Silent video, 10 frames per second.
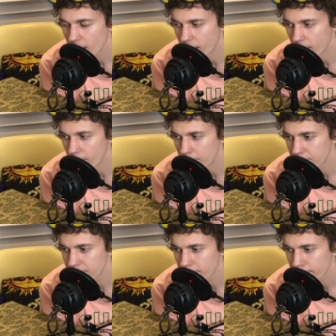
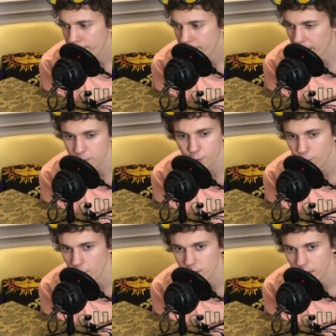Um, like, I'm still
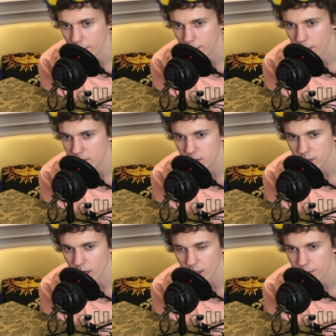friends with a lot of people. I just don't
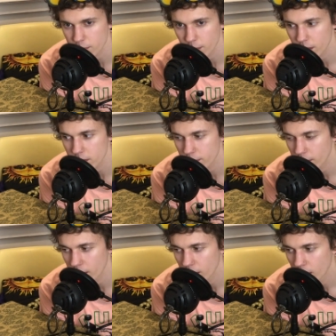talk to them as much,
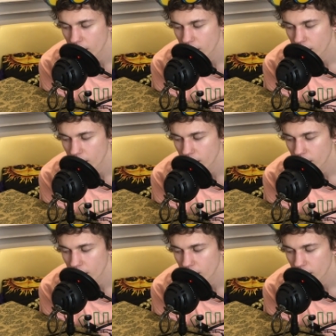but,